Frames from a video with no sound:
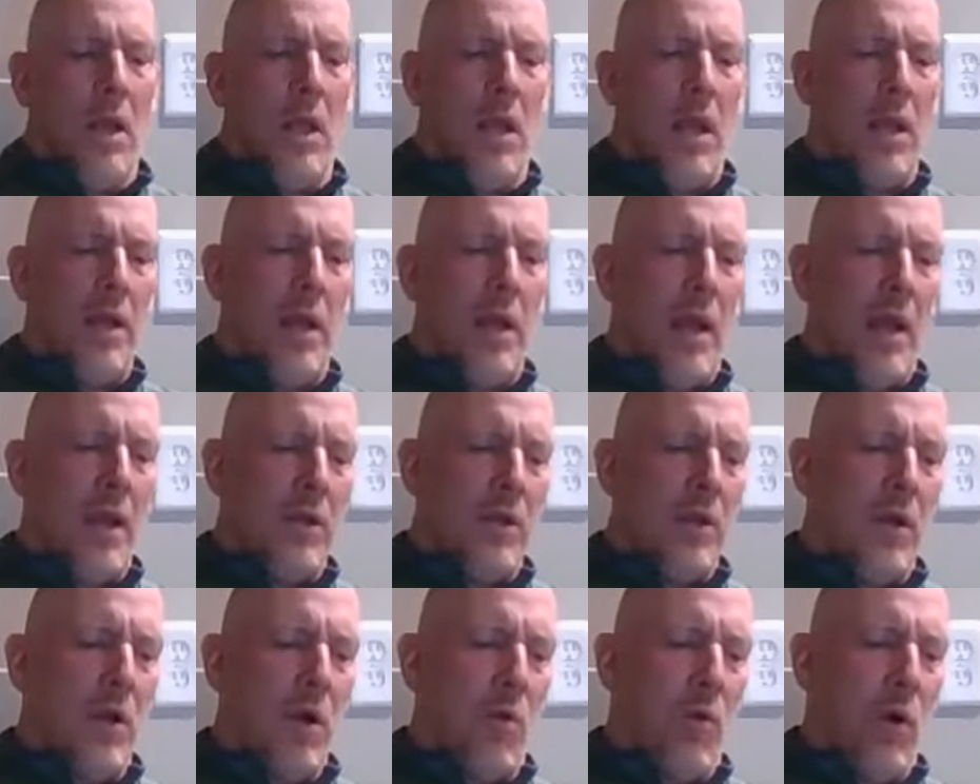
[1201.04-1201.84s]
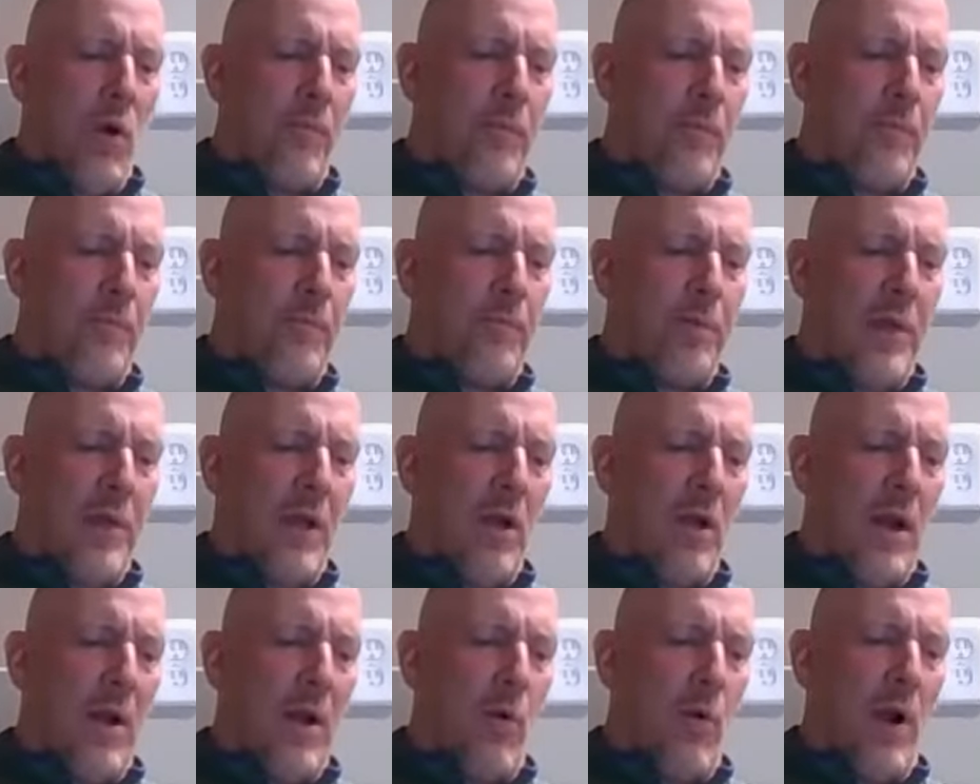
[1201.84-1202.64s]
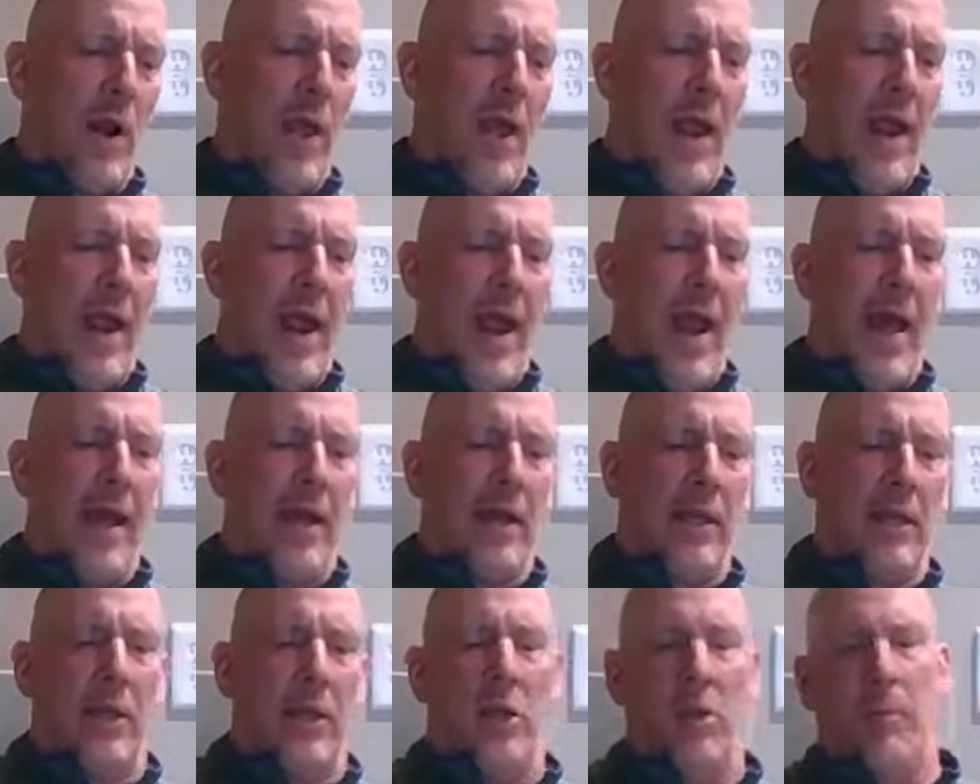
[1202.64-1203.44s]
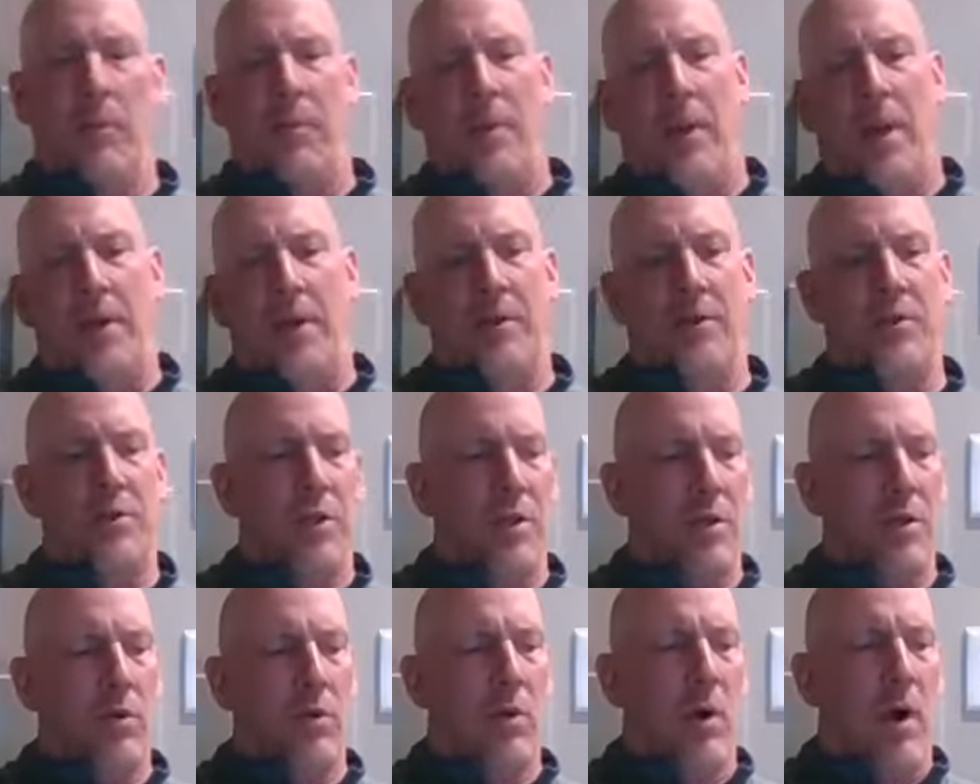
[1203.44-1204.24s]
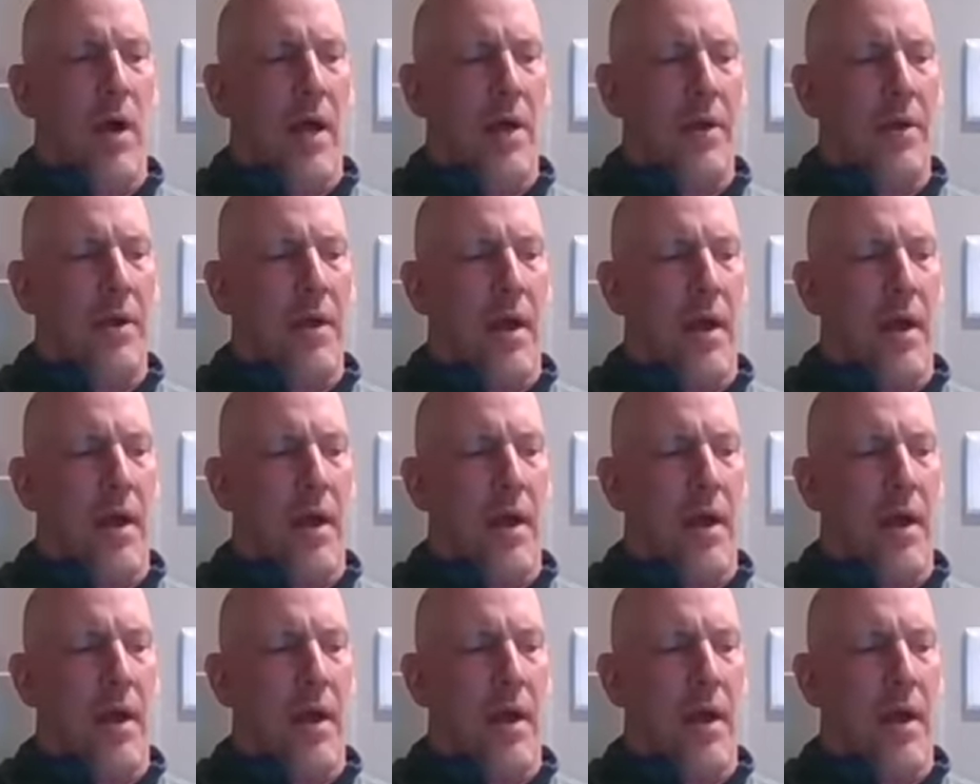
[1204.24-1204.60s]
and, and you know what, Peter, I want to add a little bit too on.